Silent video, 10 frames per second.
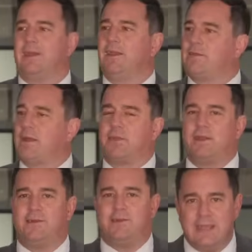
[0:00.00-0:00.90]
is that the
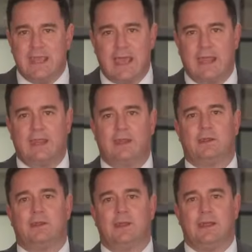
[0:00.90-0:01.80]
DA
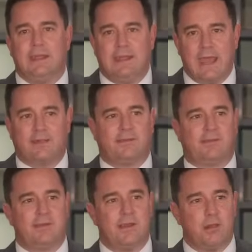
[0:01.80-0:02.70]

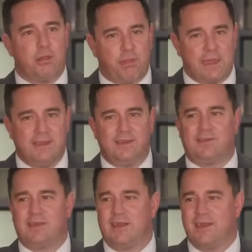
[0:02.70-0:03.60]
gets
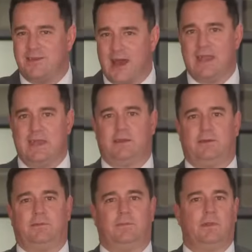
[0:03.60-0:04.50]
things done.
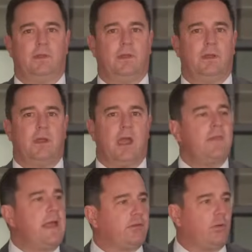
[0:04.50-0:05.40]

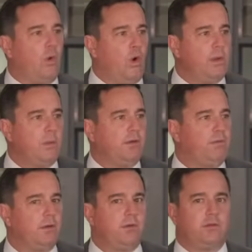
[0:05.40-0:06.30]
And that's all we want
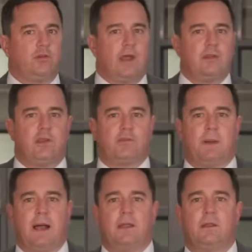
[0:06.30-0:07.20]
voters to judge us
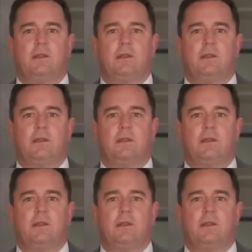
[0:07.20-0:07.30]
by.